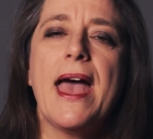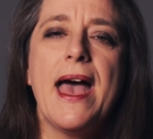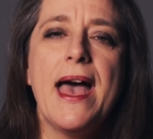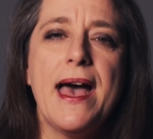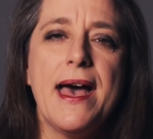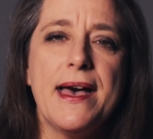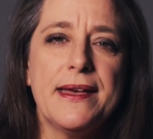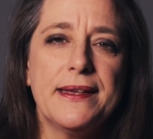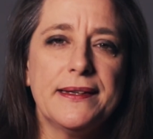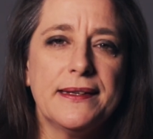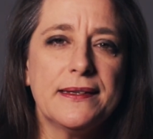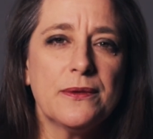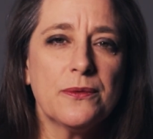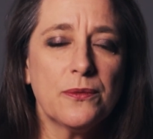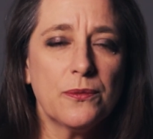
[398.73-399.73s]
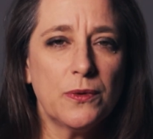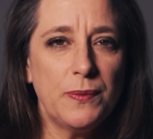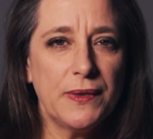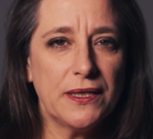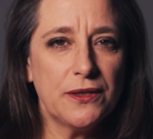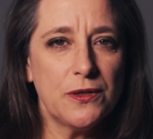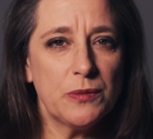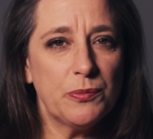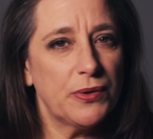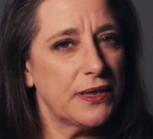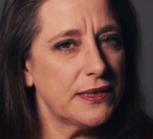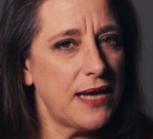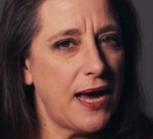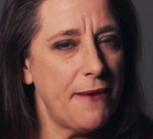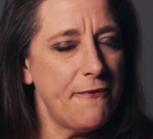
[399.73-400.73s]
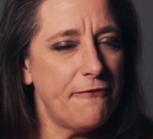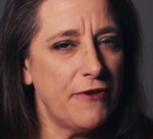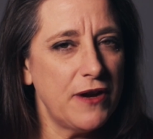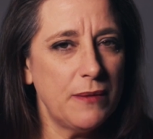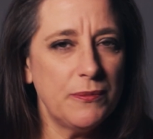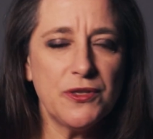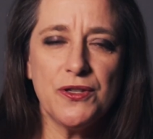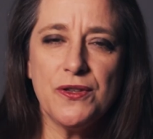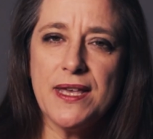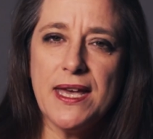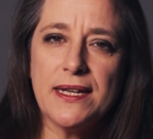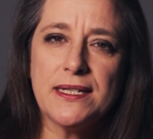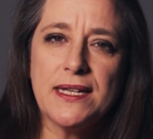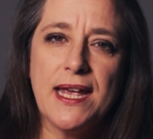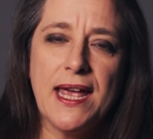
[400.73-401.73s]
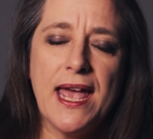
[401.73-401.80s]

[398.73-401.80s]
And what we can do is put a time frame to that.